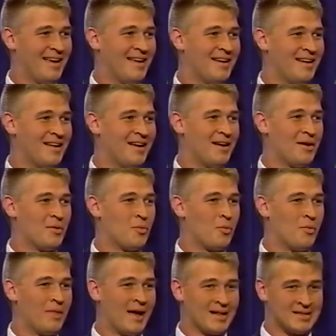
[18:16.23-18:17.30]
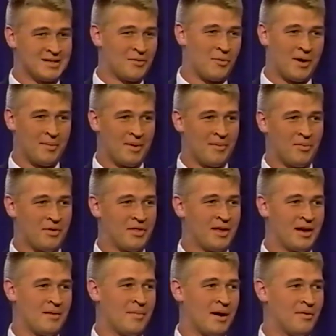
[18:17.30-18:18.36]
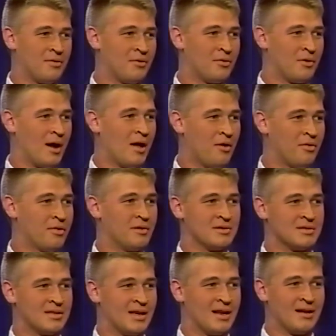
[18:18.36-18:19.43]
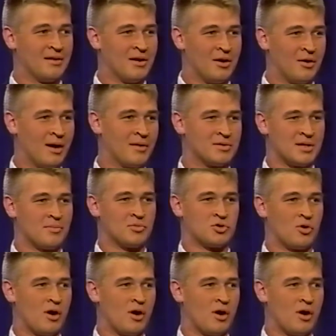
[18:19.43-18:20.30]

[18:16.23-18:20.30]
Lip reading: And that's the way people think about their health, is that something's